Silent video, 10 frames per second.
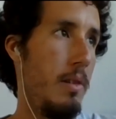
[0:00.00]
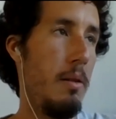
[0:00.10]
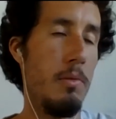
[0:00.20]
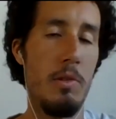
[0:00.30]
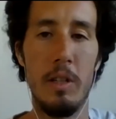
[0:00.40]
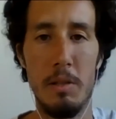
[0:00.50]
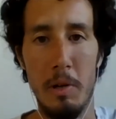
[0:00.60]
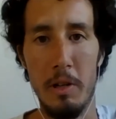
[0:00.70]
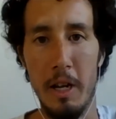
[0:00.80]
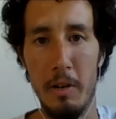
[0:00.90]
hamstrings
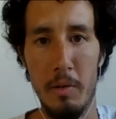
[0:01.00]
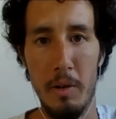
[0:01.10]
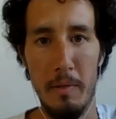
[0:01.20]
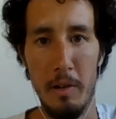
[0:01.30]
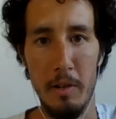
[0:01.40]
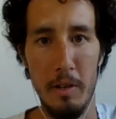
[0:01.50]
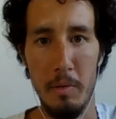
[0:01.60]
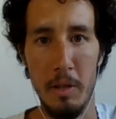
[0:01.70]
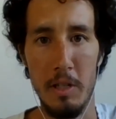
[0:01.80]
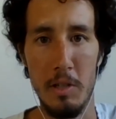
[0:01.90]
burnt out or whatever, or
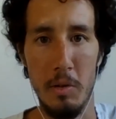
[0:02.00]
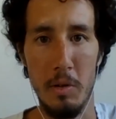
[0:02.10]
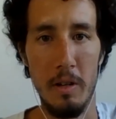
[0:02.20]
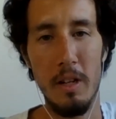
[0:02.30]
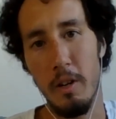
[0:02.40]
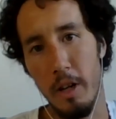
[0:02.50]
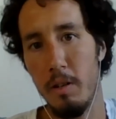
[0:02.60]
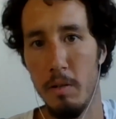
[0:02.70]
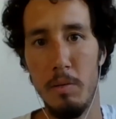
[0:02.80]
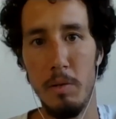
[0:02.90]
they're really sore.
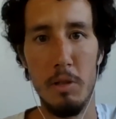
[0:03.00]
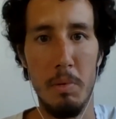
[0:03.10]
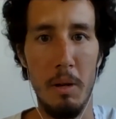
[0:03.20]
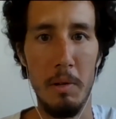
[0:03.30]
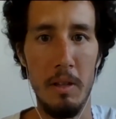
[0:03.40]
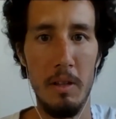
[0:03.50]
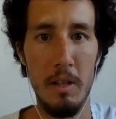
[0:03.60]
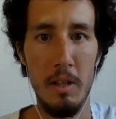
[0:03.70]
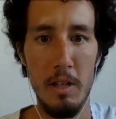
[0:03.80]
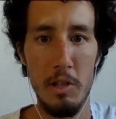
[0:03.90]
Okay, well, we should probably
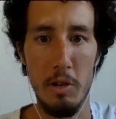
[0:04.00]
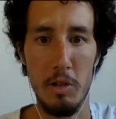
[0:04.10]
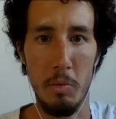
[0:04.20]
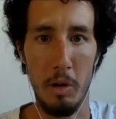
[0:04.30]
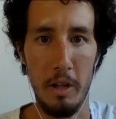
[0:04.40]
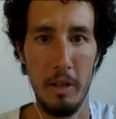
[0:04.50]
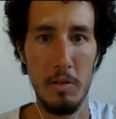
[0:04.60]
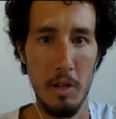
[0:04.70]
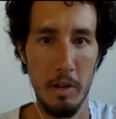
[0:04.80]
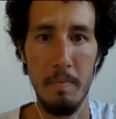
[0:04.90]
stretch and work on
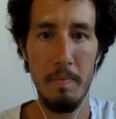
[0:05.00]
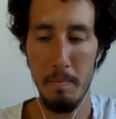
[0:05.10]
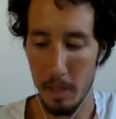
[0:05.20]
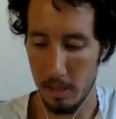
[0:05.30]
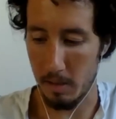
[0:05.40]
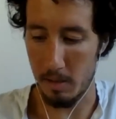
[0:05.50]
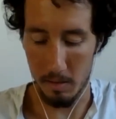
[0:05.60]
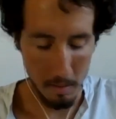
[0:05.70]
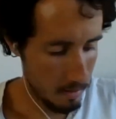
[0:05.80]
this. Okay, makes sense.